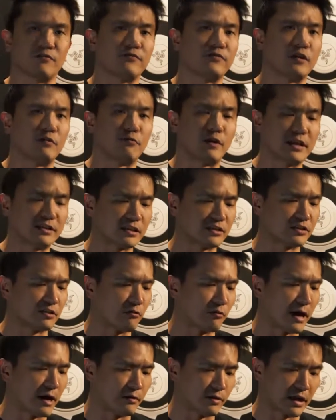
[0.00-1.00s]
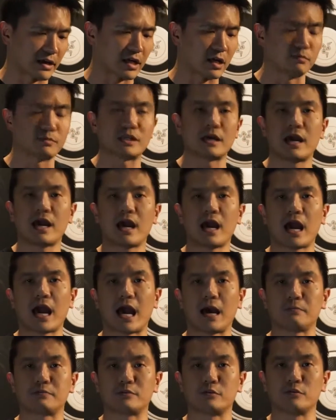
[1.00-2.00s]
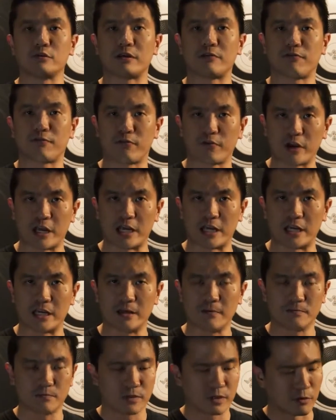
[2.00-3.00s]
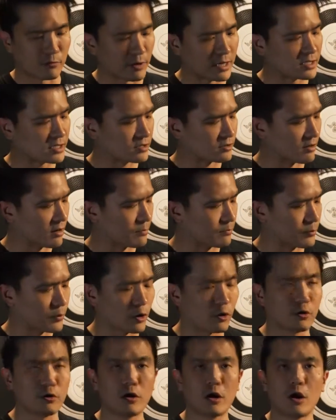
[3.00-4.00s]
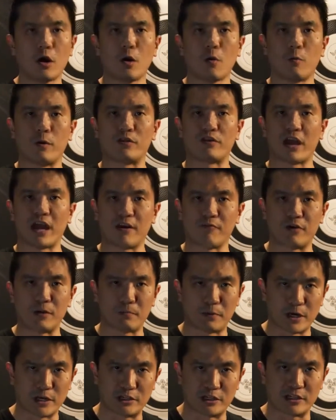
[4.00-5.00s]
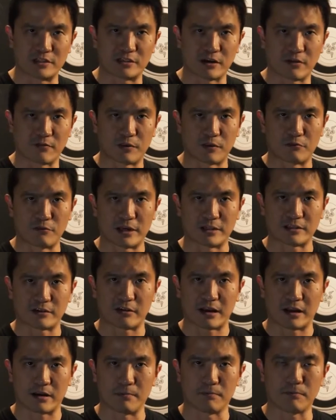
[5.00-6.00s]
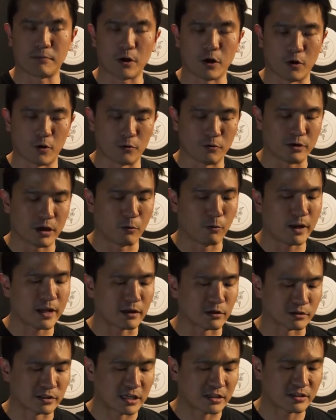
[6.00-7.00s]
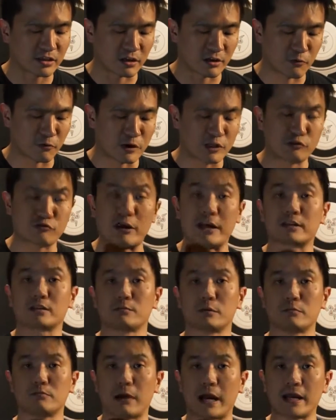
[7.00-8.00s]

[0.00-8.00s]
of the Razer Surround that comes absolutely free, the Razer Surround Pro, with every purchase of the Razer Kraken Pro. Now what else? It's got a retractable